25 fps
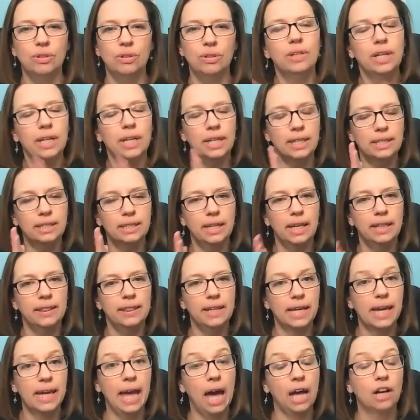and
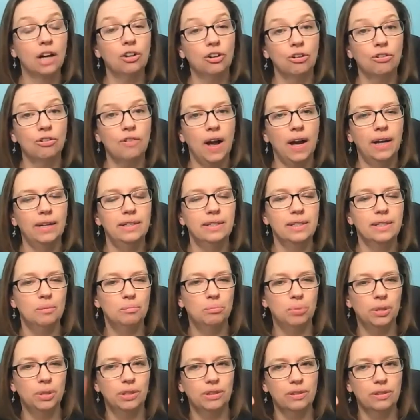then categorize
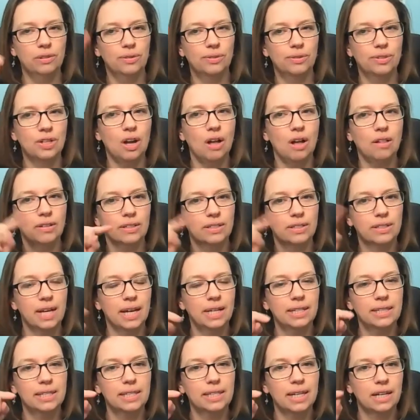and put those dollar
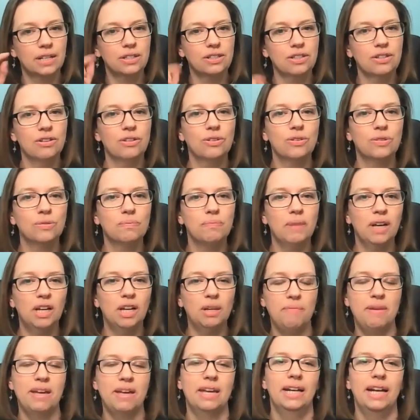signs next to those money
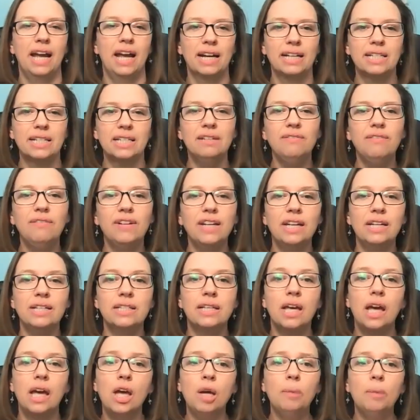making activities,
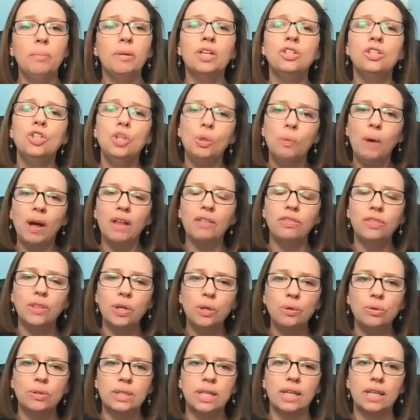because you want
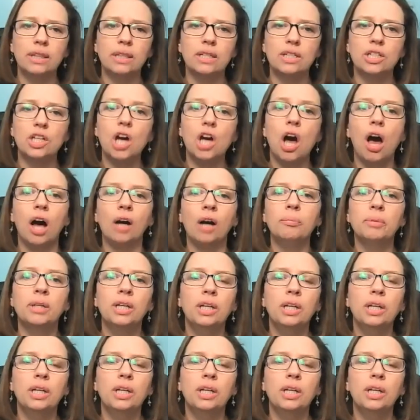those at the top.